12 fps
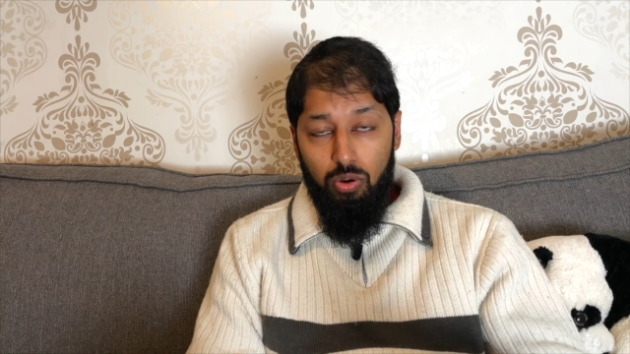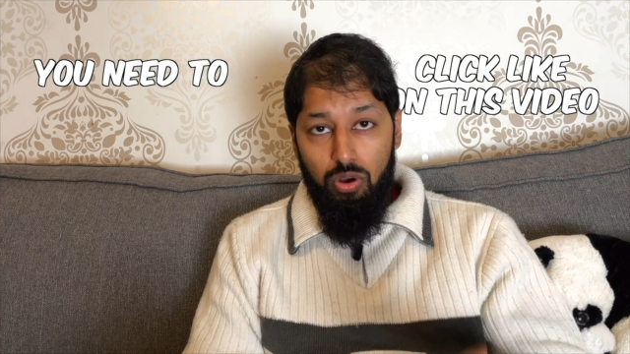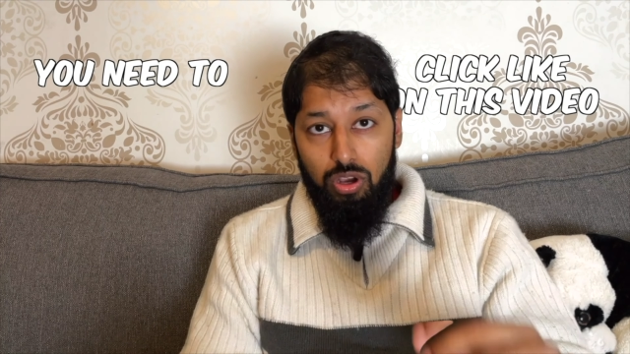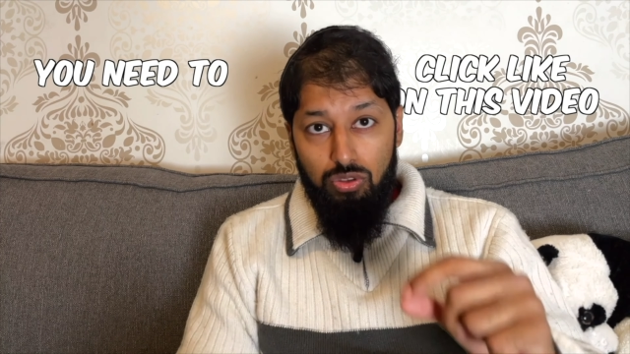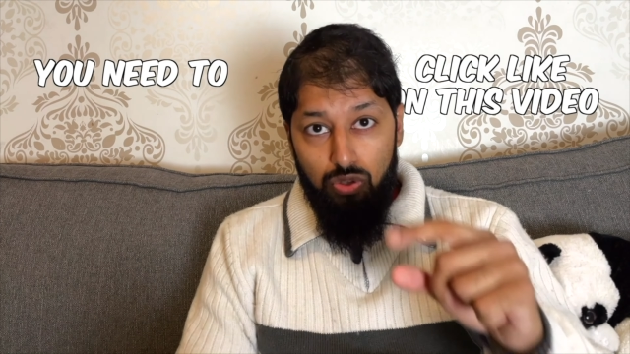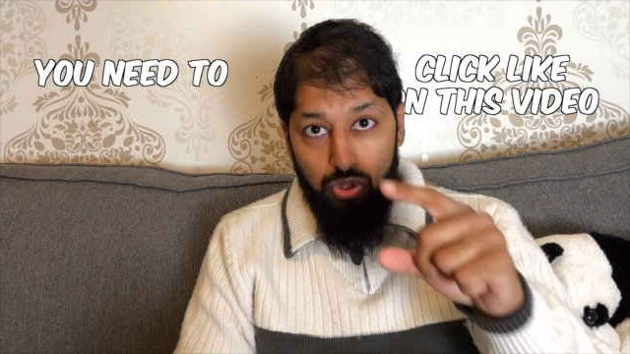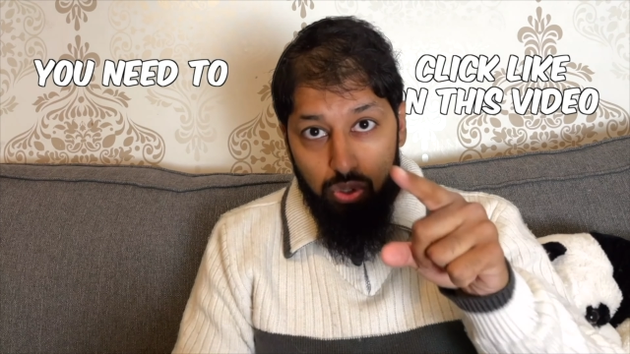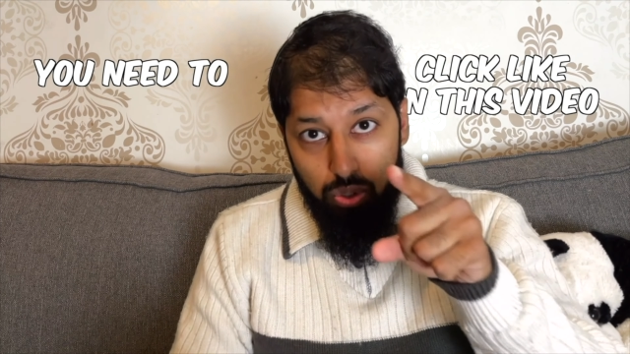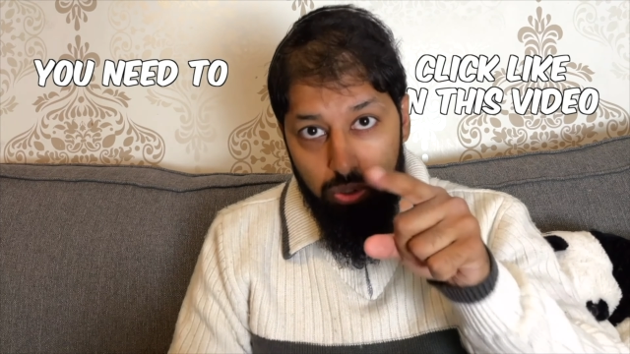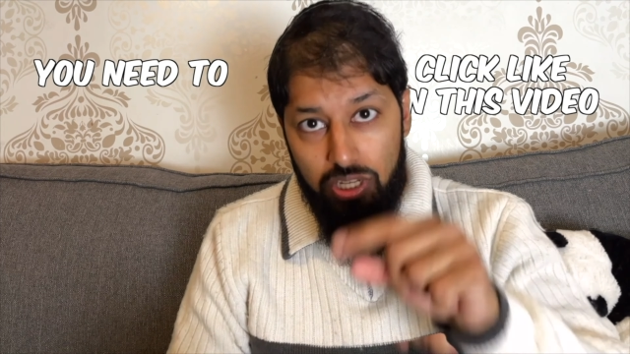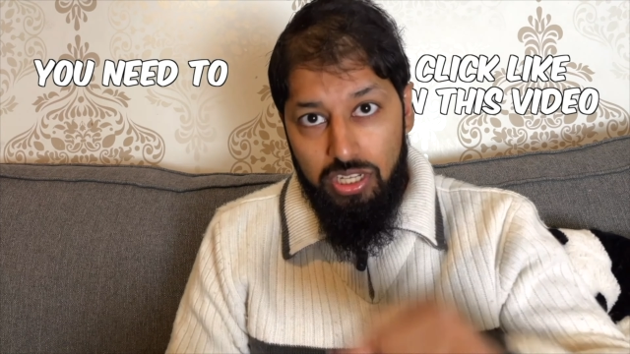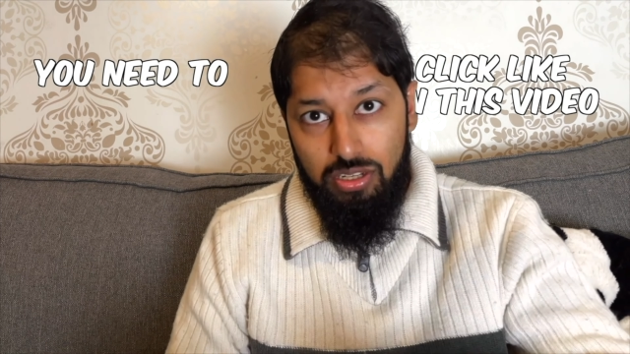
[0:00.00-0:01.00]
you
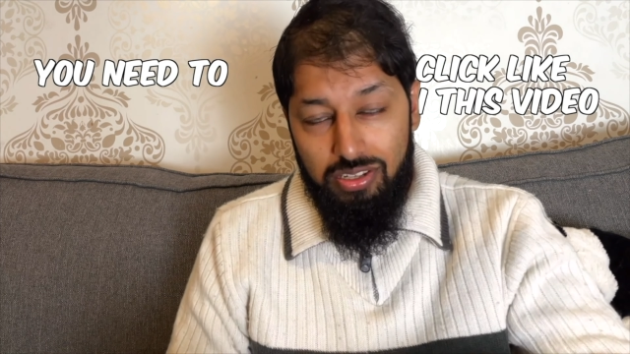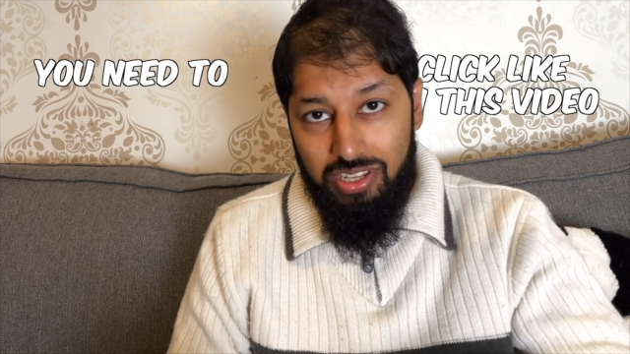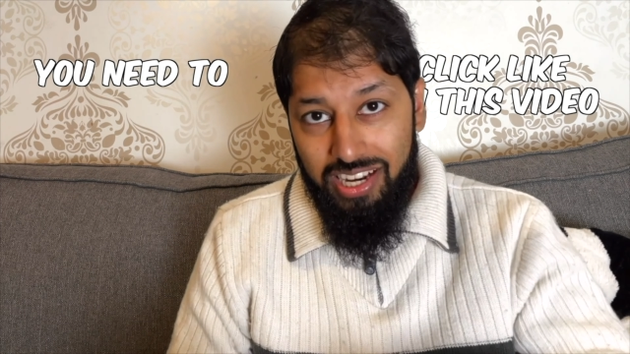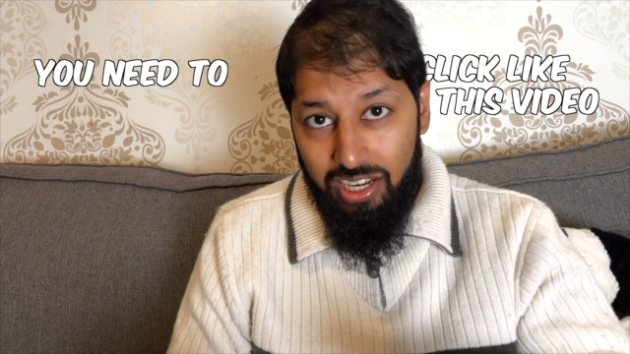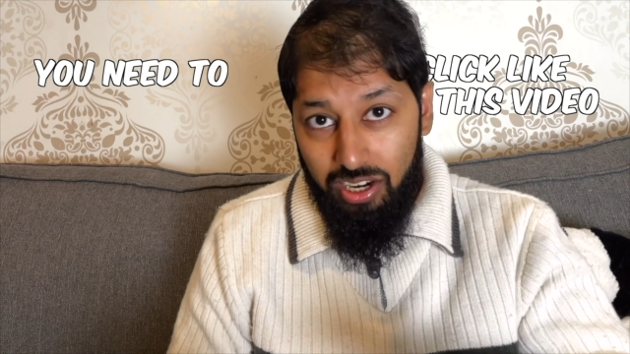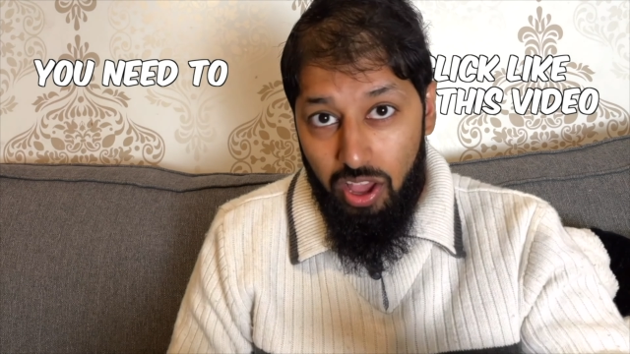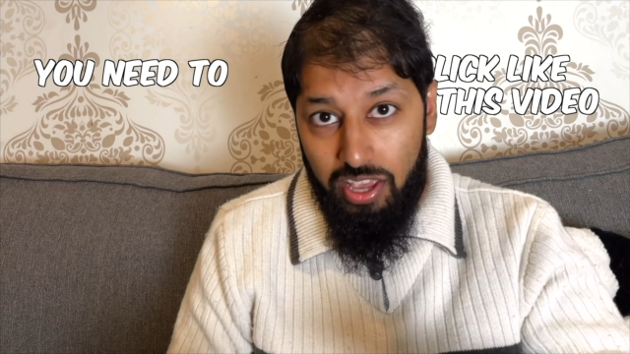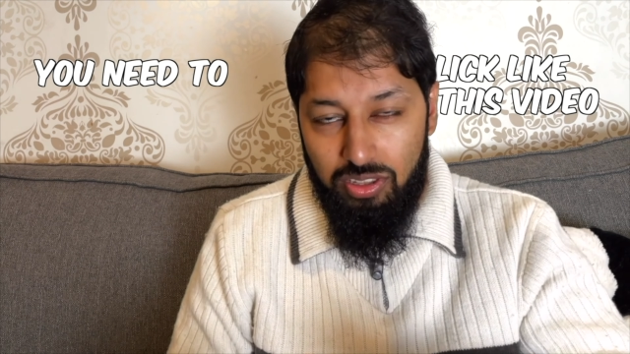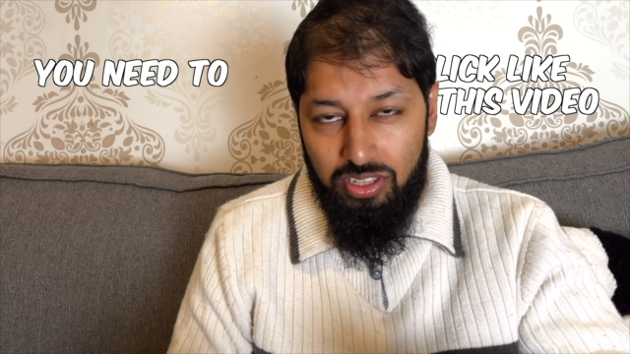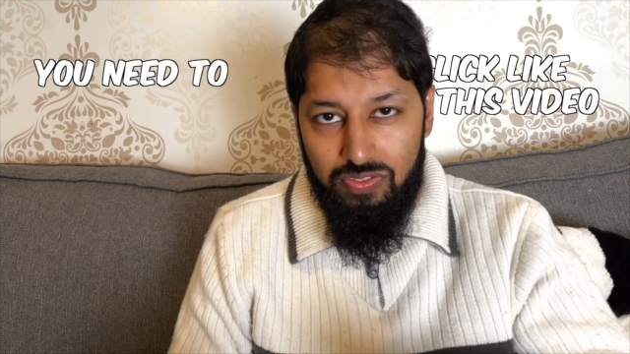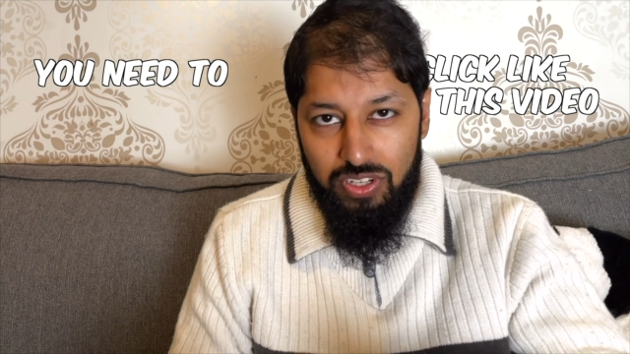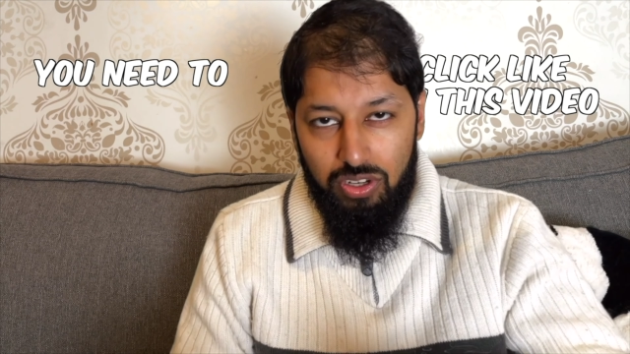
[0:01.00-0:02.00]
need to click like on this
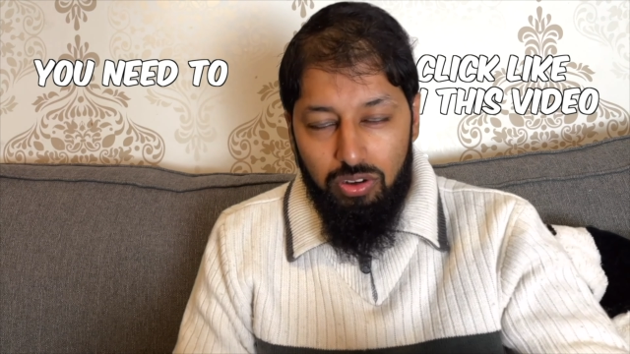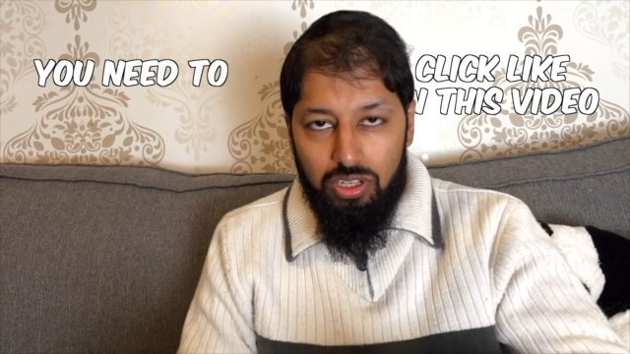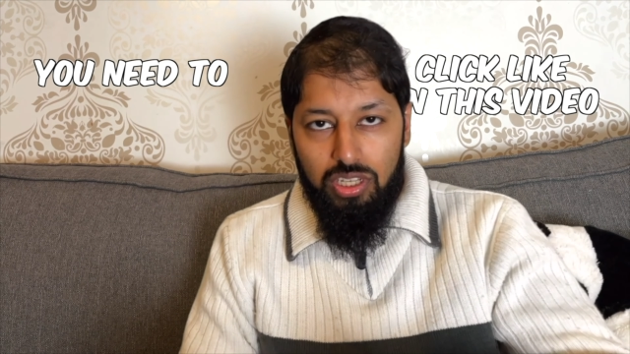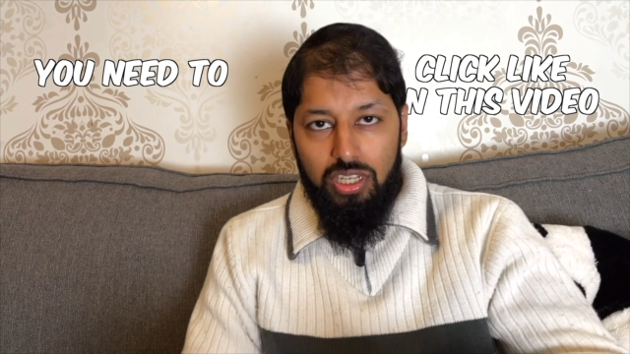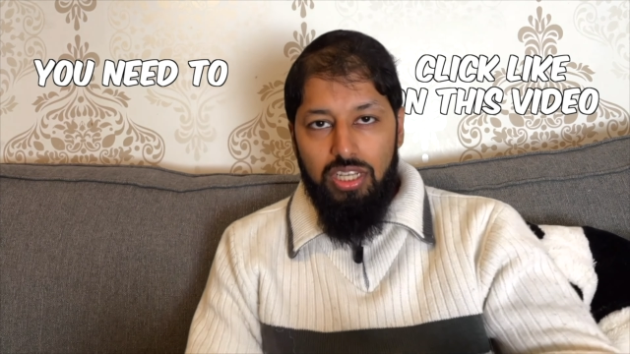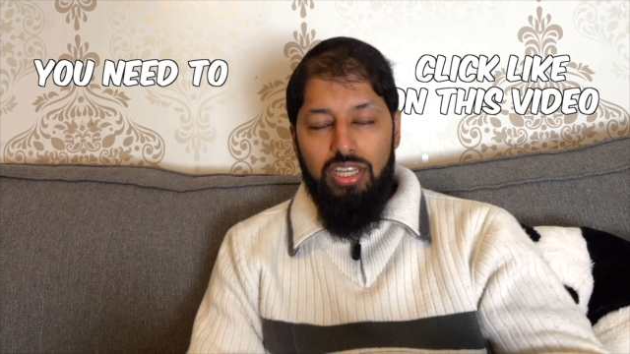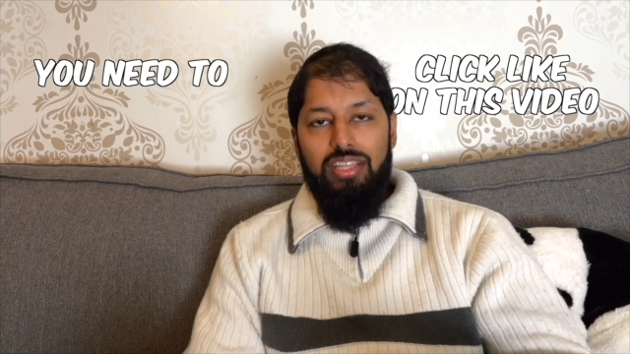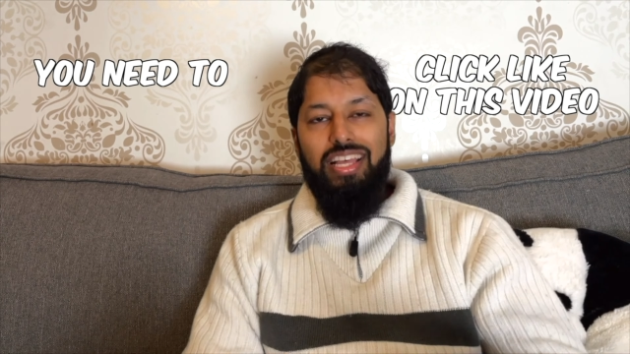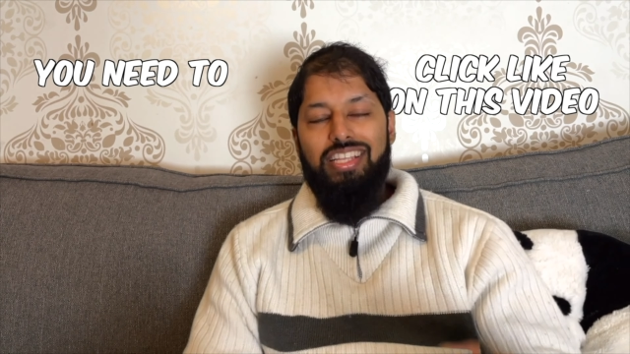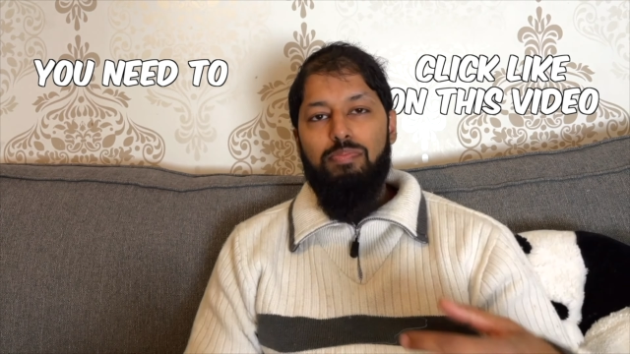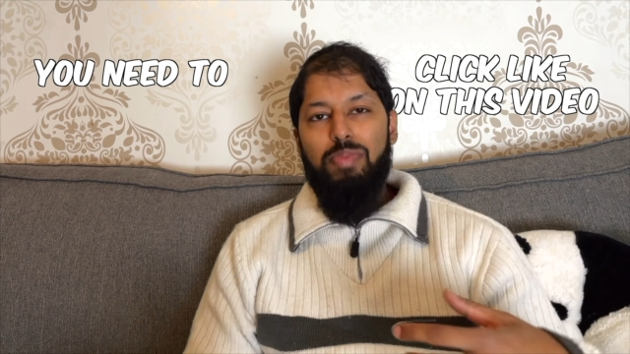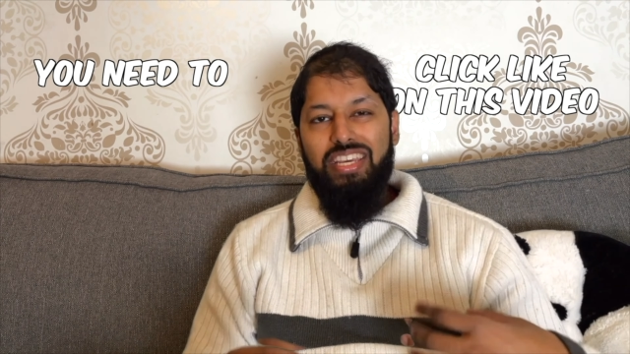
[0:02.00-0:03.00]
video, that's
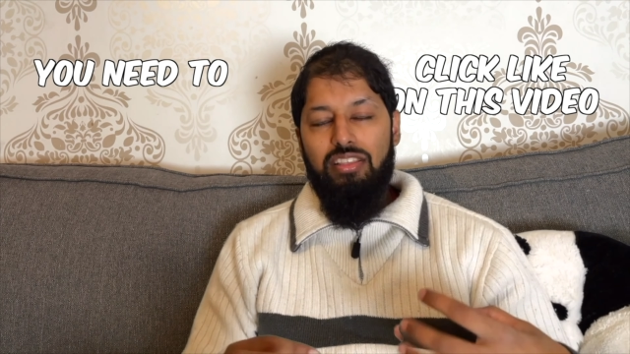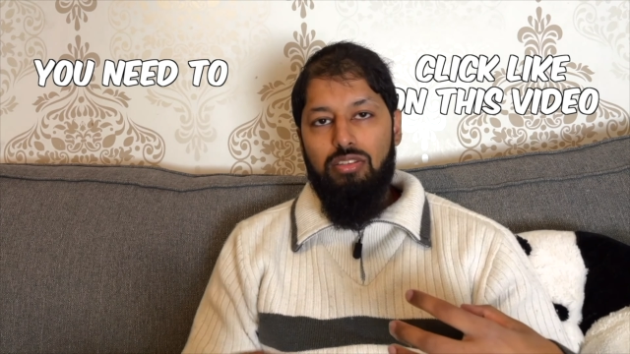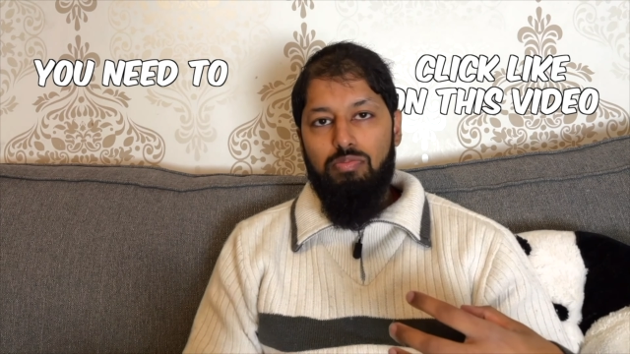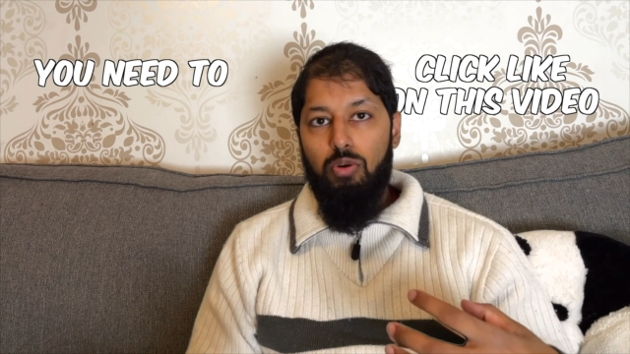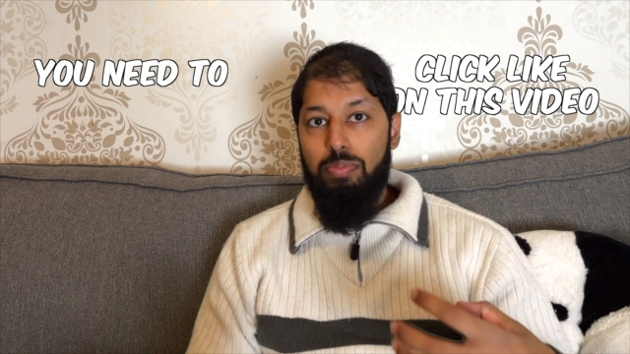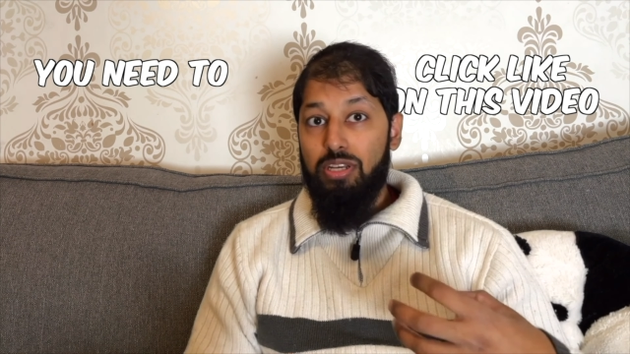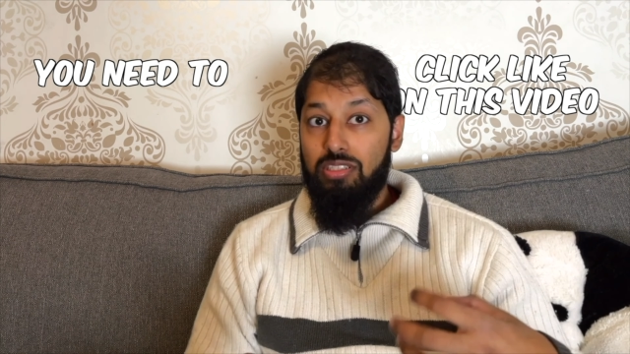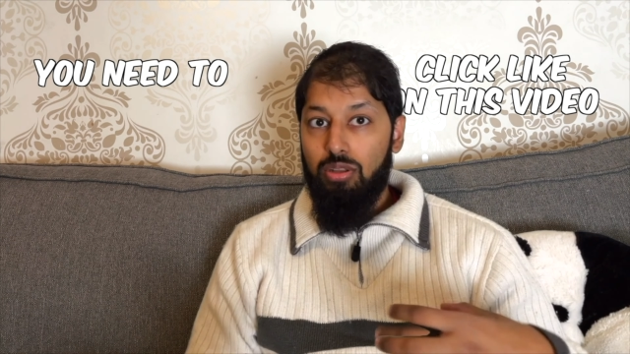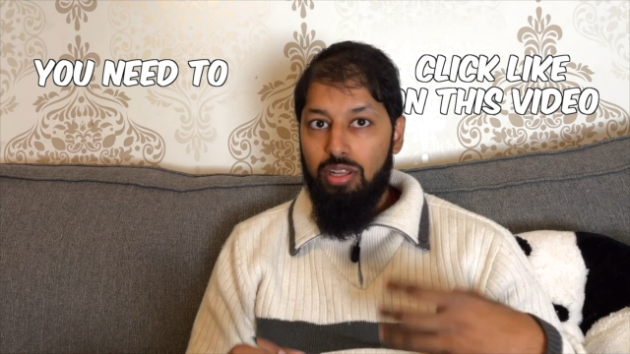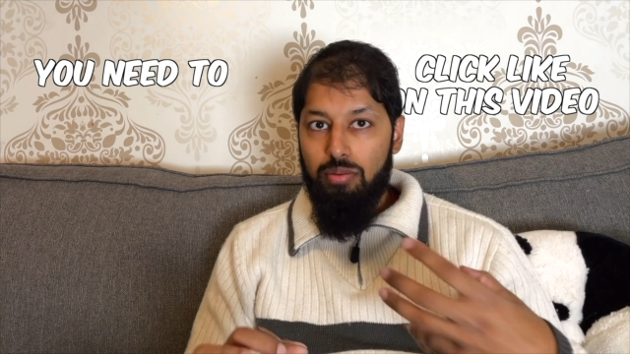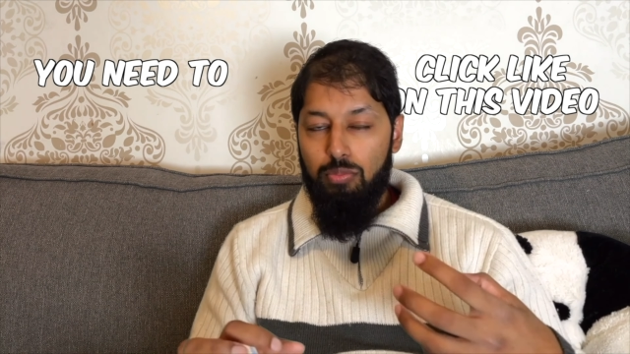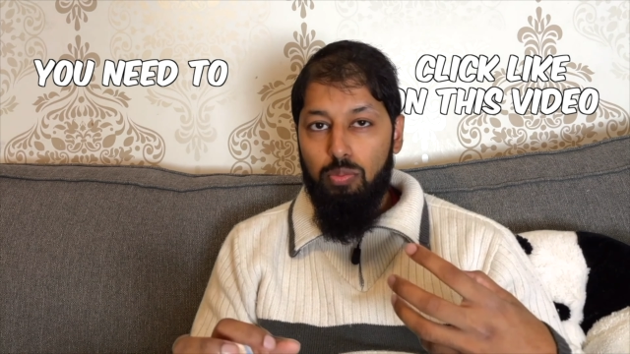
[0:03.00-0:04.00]
making this more personal and more